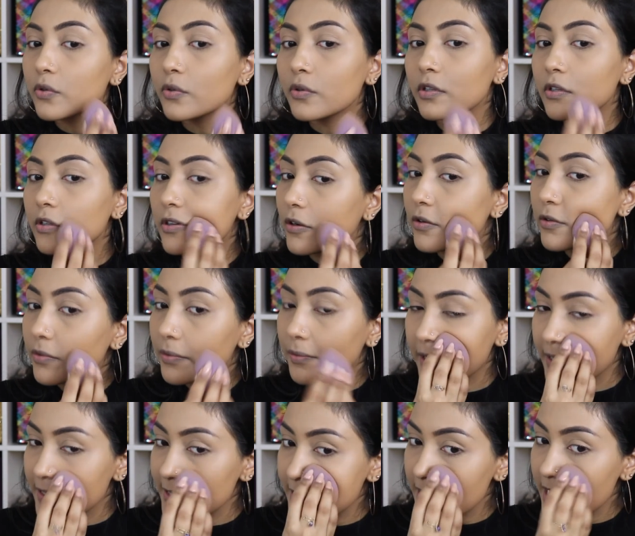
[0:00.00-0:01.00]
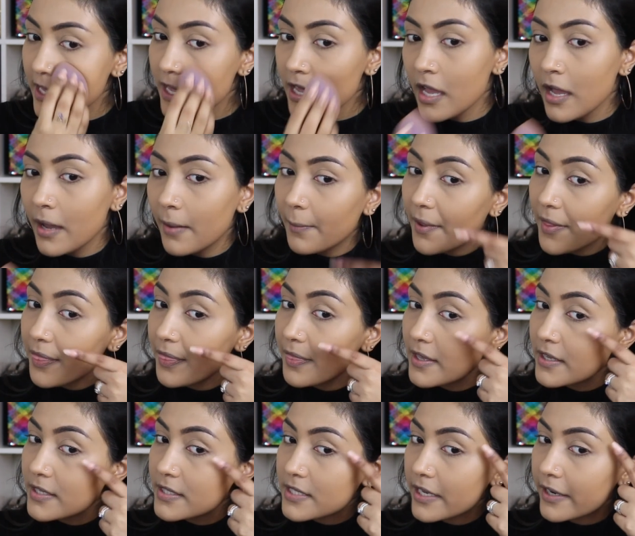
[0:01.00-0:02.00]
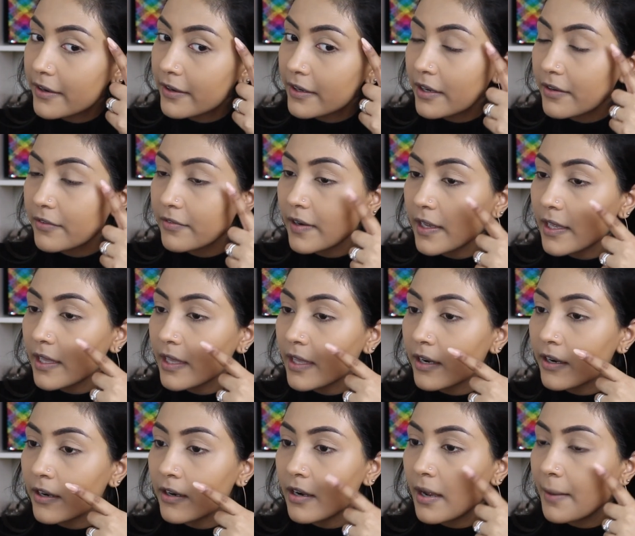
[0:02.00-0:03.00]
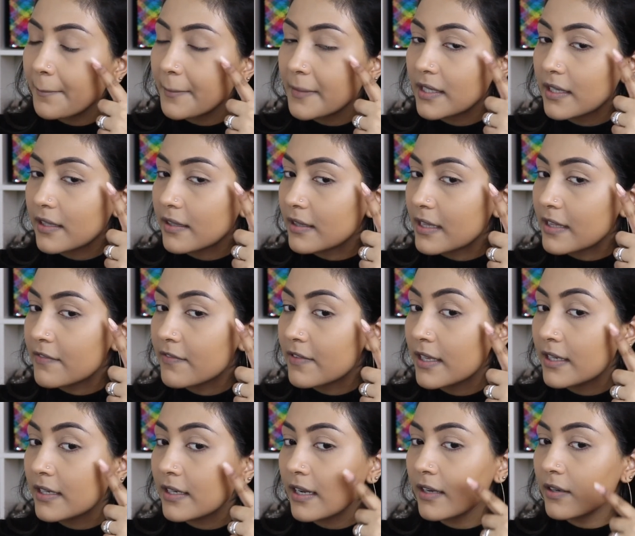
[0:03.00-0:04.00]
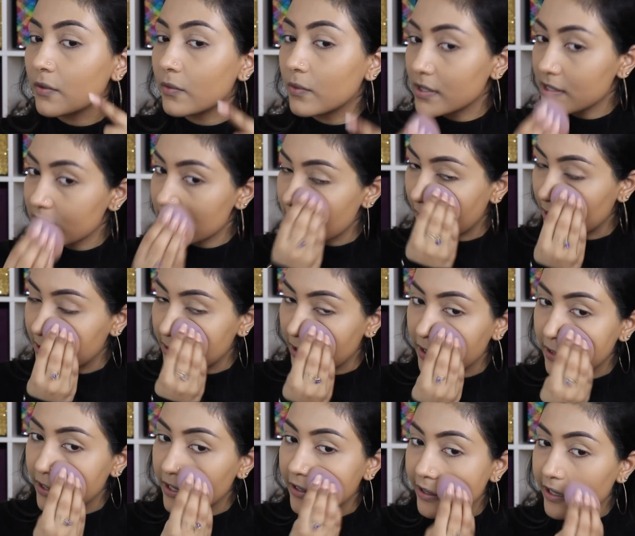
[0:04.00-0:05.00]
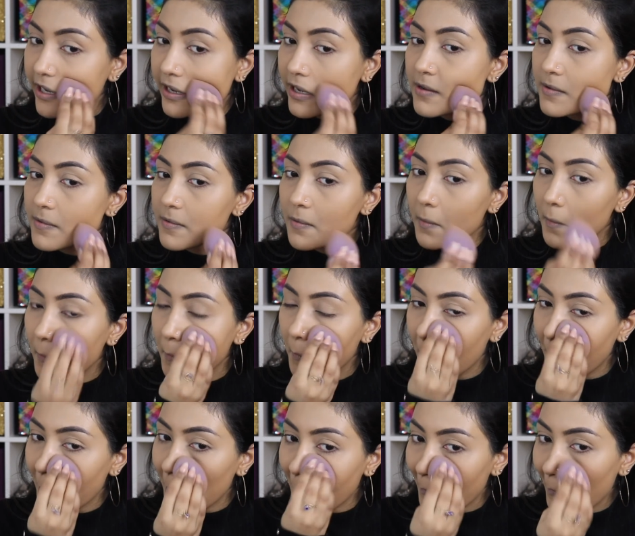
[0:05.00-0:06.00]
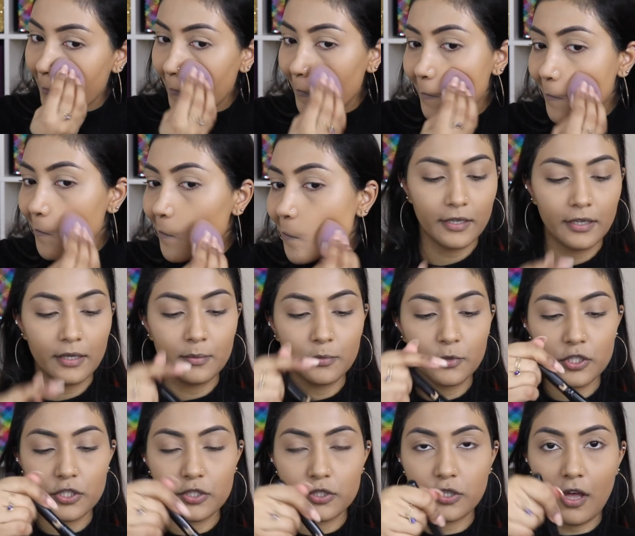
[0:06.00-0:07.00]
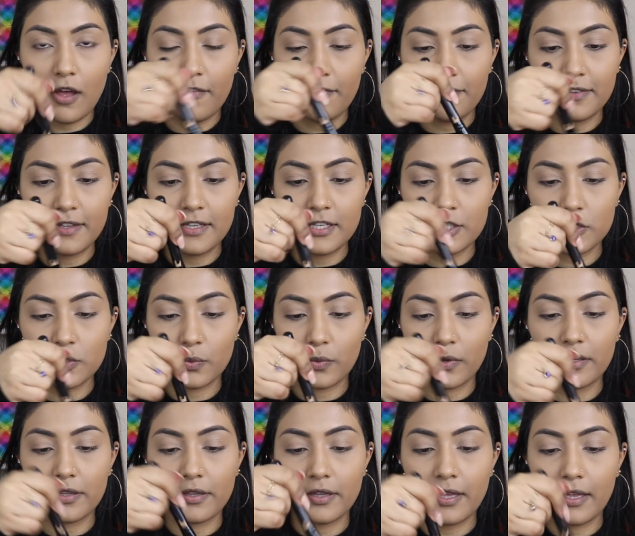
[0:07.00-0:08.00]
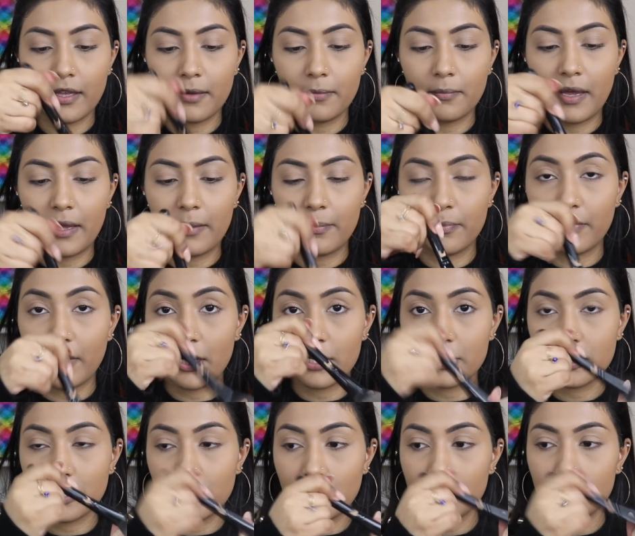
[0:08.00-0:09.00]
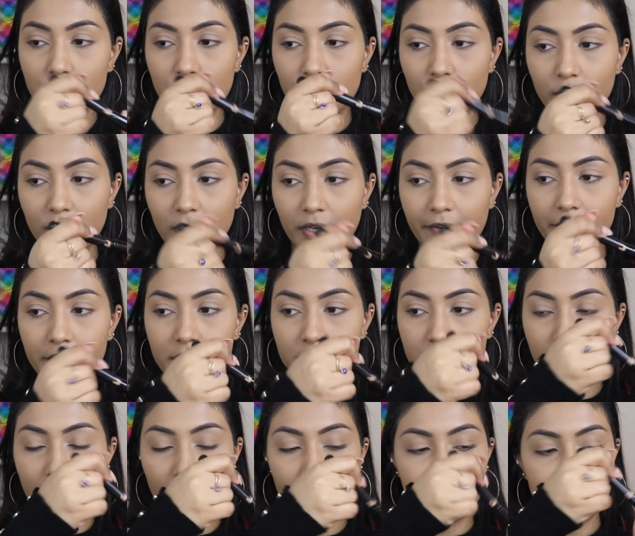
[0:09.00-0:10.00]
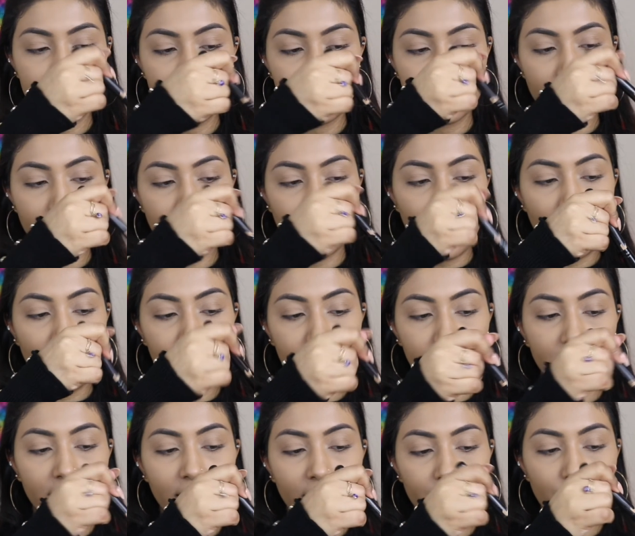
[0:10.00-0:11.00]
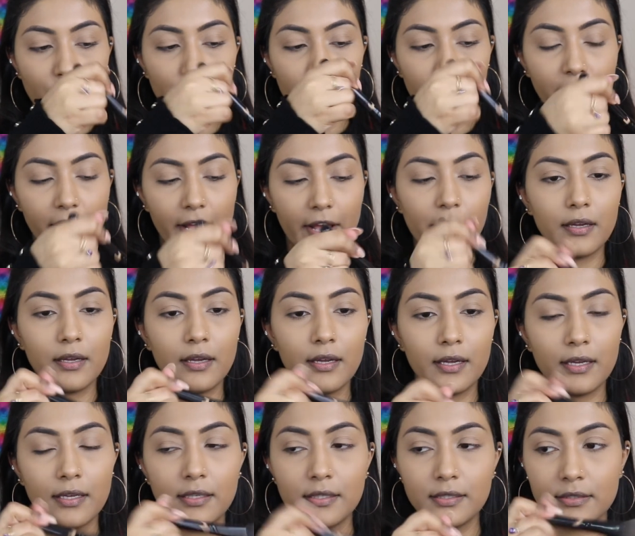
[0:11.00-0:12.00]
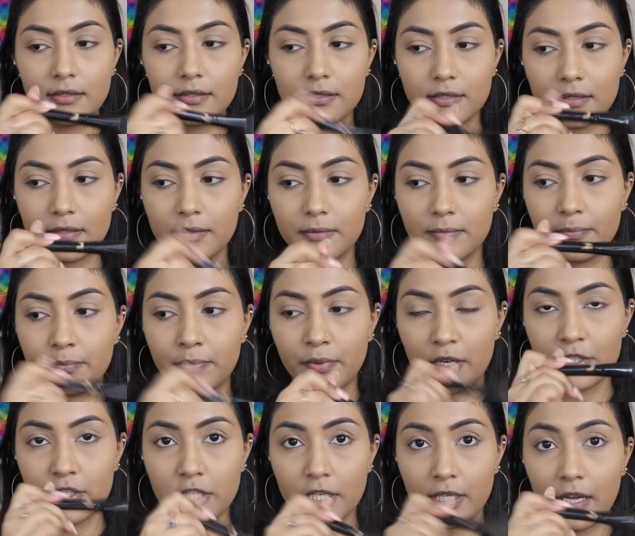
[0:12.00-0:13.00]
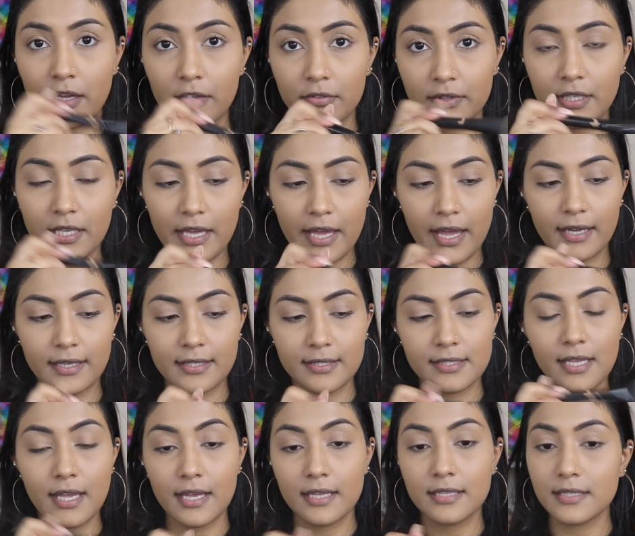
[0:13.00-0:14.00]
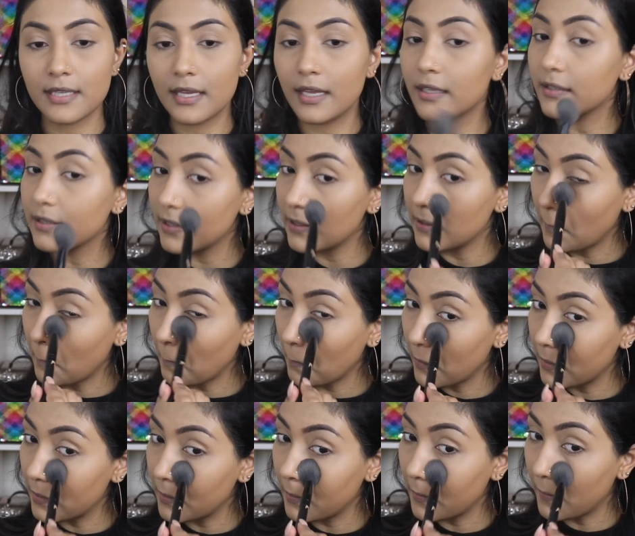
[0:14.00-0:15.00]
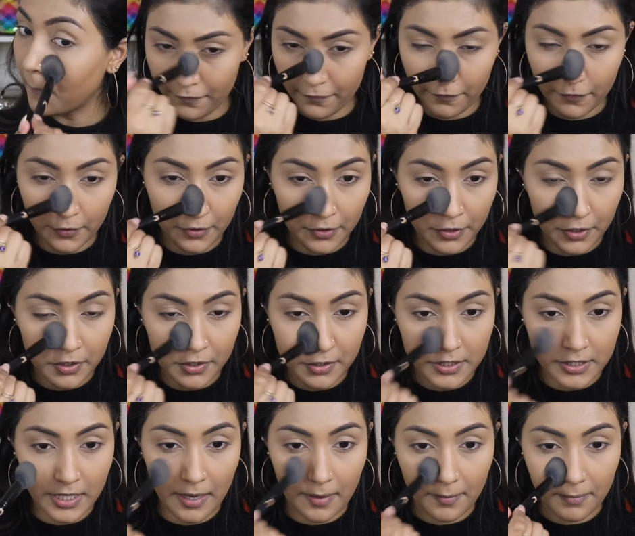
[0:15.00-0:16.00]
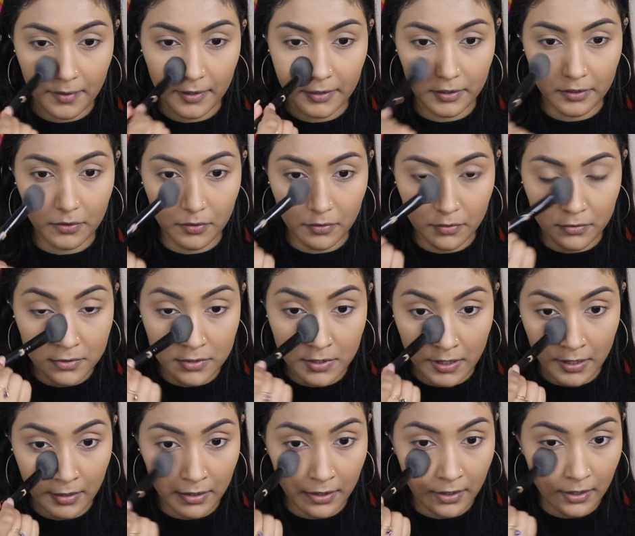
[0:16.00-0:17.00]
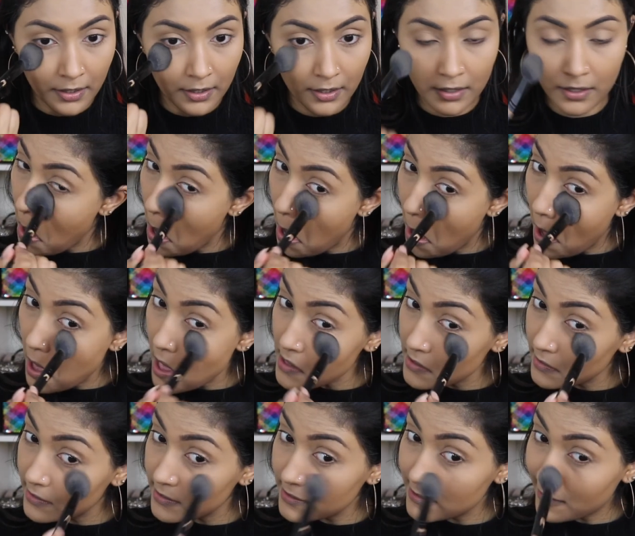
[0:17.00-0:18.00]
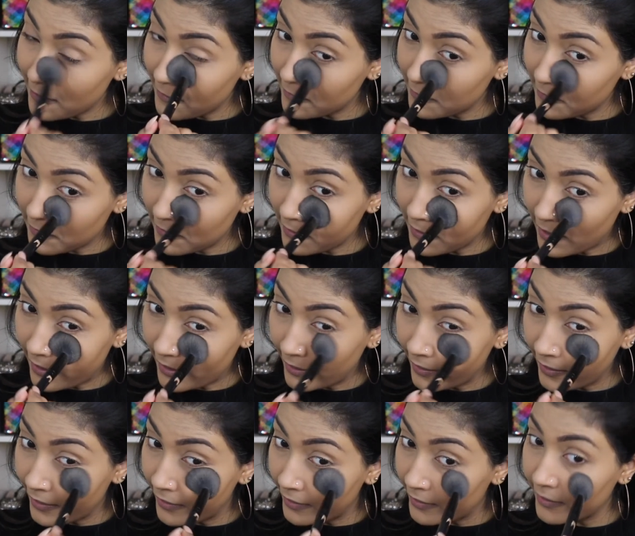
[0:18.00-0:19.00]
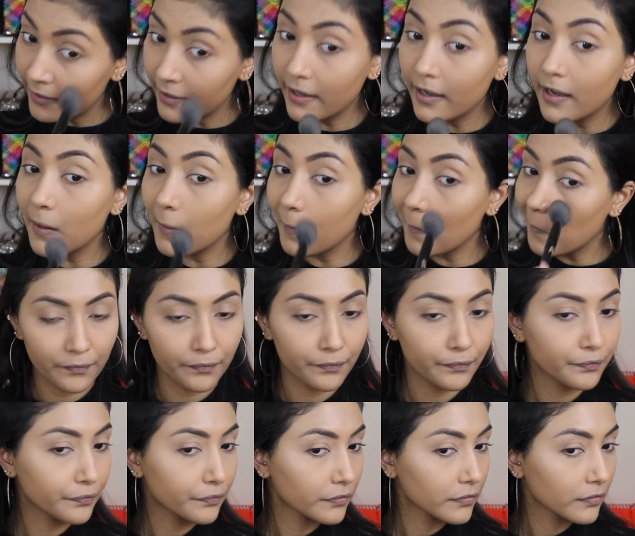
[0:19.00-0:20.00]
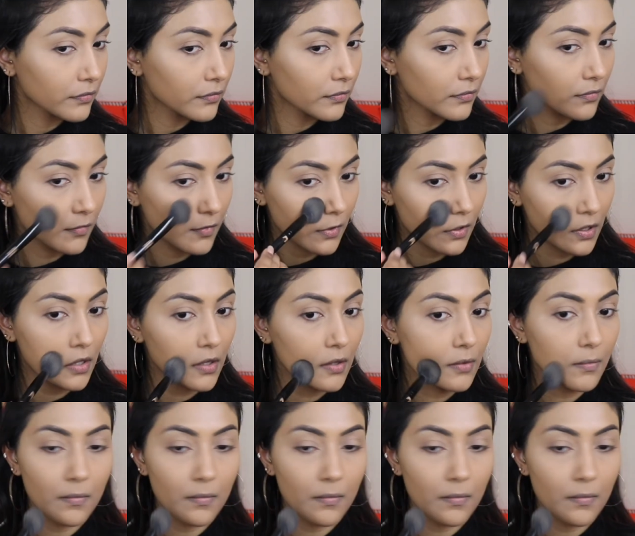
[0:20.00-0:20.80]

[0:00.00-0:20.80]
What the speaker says: you know, crazy. But this area right here, I'm gonna leave it. I don't wanna set that area. And I'm just softly swirling my brush into whatever's left in the cap that I poured out and brushing out the excess, and then I'm gonna further set my nose area and this under eye area. Okay.